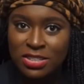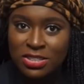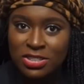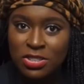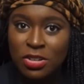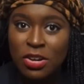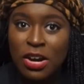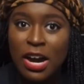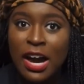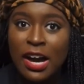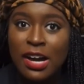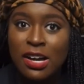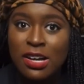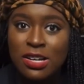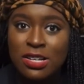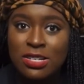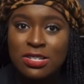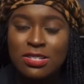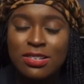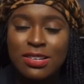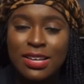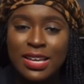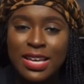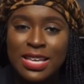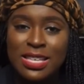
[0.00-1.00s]
So I
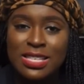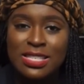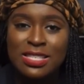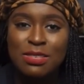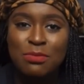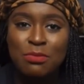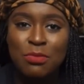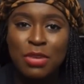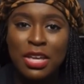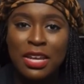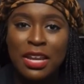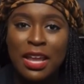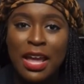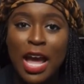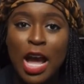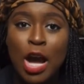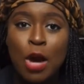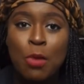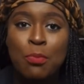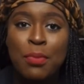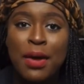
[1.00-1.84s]
underestimated how